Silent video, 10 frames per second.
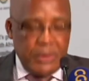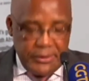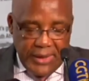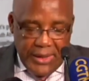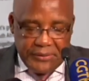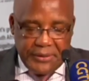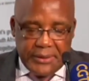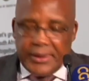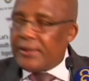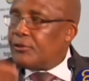As I
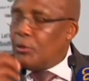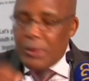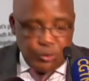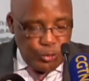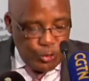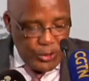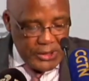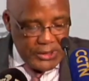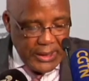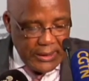said, that's for Basotho
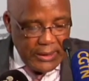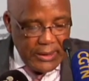national.